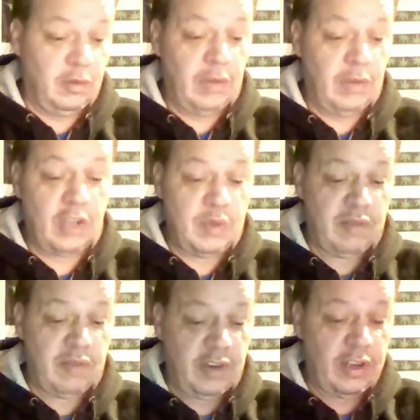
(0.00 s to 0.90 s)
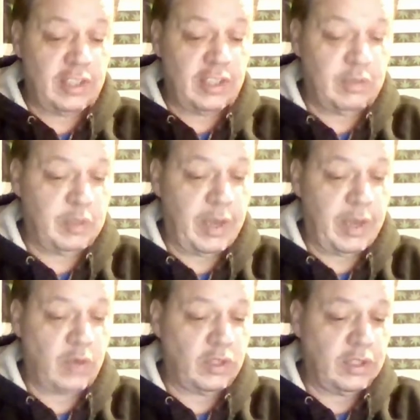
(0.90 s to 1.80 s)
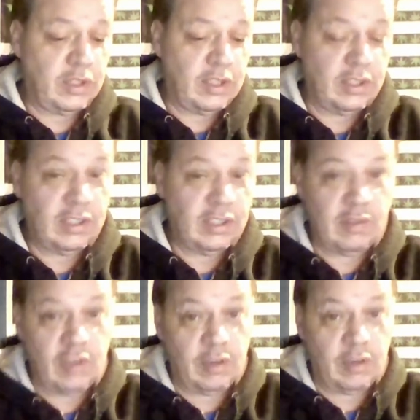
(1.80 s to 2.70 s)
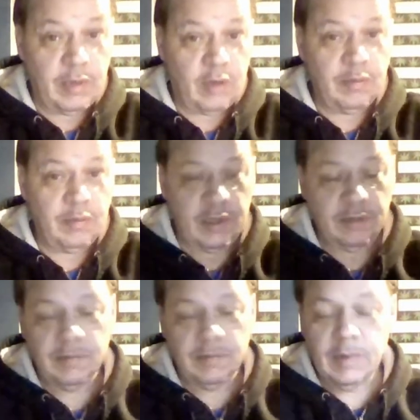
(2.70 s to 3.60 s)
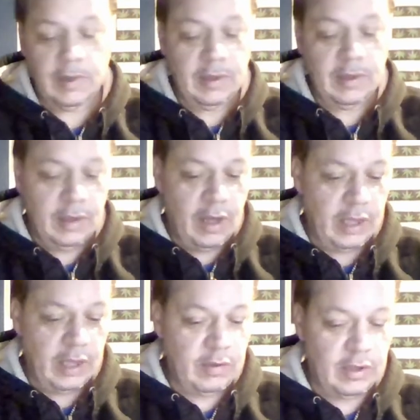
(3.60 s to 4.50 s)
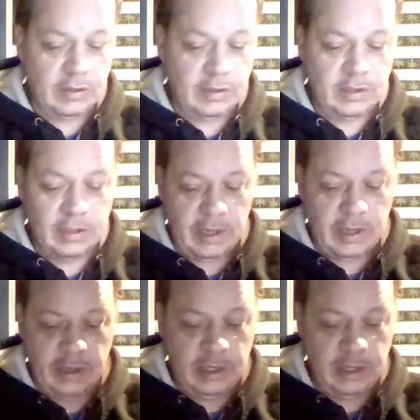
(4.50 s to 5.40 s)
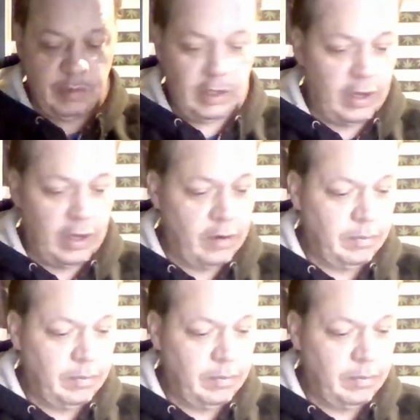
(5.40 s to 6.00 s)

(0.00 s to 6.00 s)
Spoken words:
actually be a very nice stimulus package, she says. She doesn't give a dollar amount, but I'll give you a slight idea a bit later.